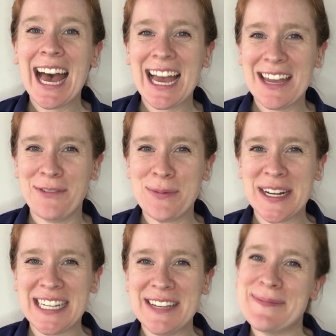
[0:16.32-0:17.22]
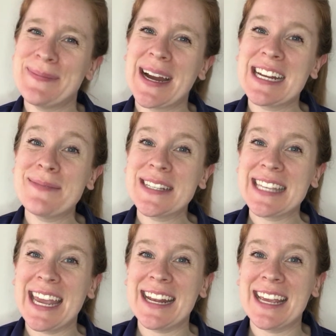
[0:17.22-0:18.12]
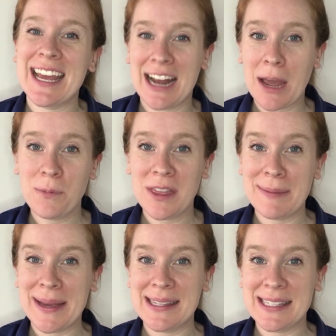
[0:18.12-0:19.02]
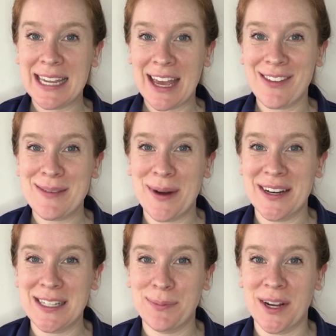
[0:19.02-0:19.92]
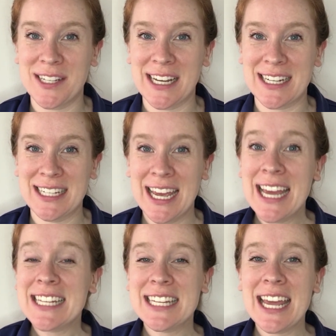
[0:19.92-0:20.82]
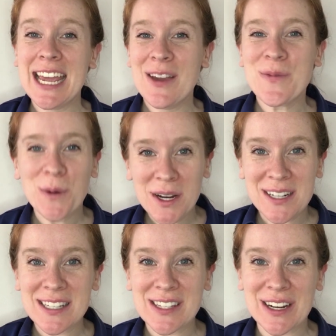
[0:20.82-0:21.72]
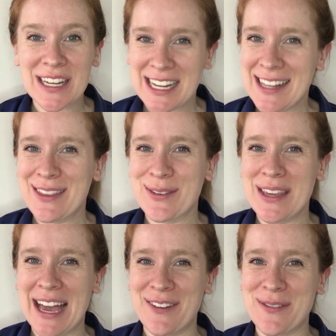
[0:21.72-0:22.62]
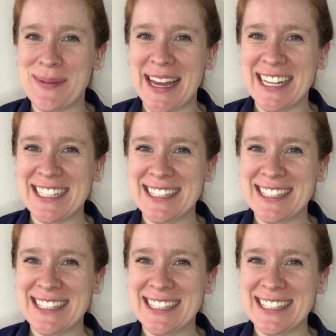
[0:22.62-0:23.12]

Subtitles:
Hi everybody, my name is Katie and I'm with the Penn State Healthy Bodies Project. Today, we're going to start eating through the alphabet.